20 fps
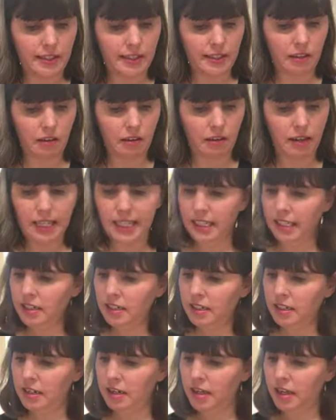this
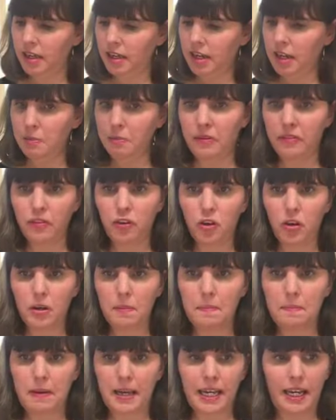side, and we've
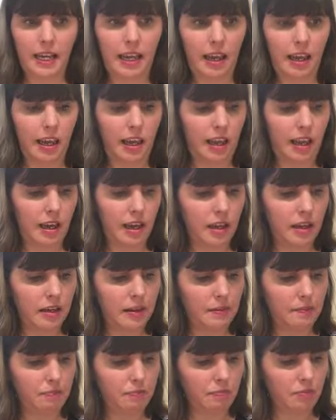got a banner
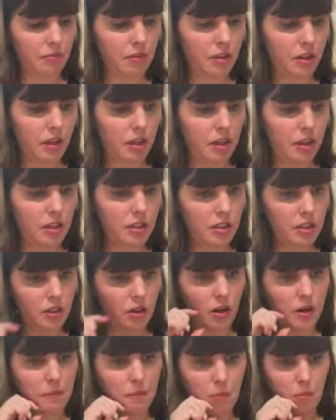here.
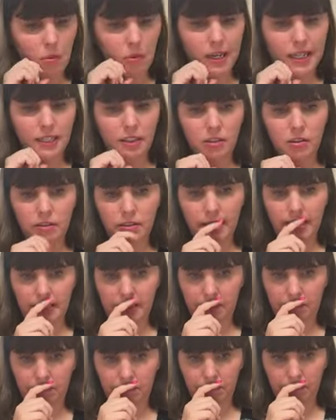So I'm
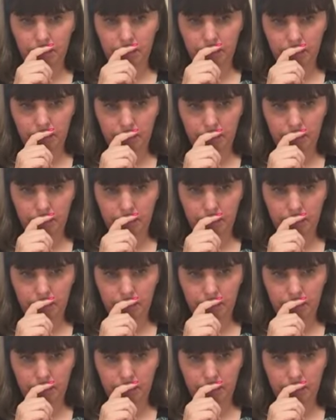wondering